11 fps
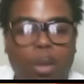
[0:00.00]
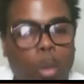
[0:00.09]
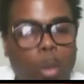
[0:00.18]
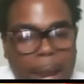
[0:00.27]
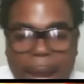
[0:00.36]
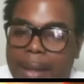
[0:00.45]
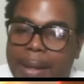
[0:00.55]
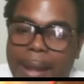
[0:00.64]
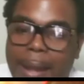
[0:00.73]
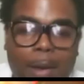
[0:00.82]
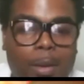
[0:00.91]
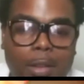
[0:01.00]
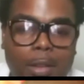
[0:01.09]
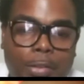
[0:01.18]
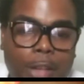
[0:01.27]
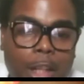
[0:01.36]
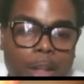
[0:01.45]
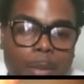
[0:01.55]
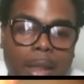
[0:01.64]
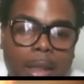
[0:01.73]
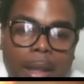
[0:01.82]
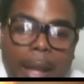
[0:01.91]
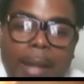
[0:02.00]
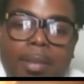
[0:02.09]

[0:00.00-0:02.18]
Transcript: wilding out. You feel me? Like,